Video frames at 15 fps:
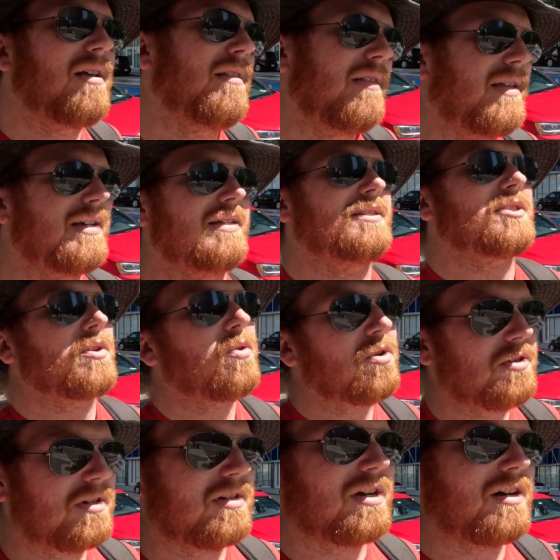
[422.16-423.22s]
this
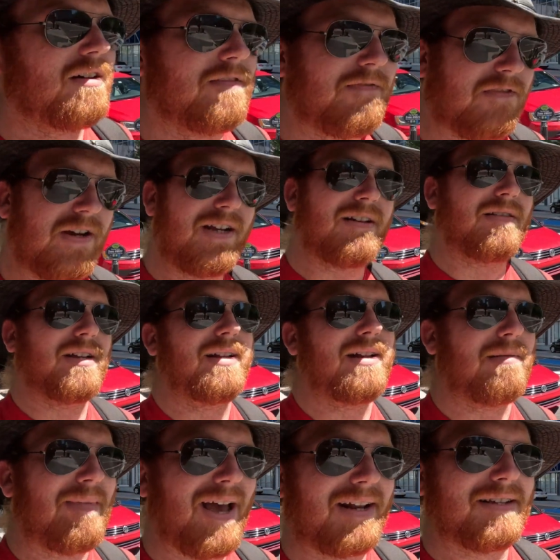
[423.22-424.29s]
corner of Franklin
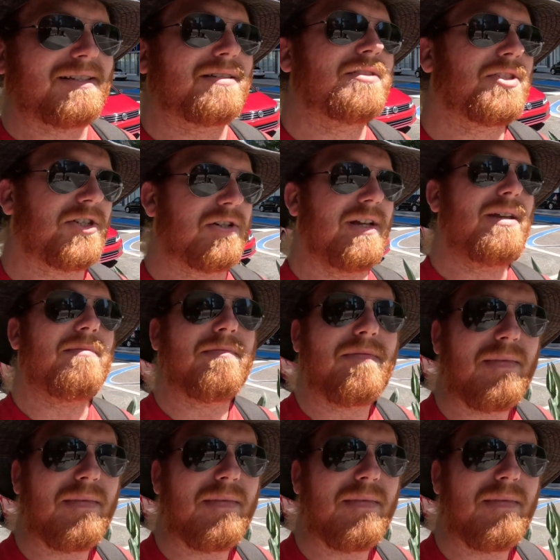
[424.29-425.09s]
and Madison Street.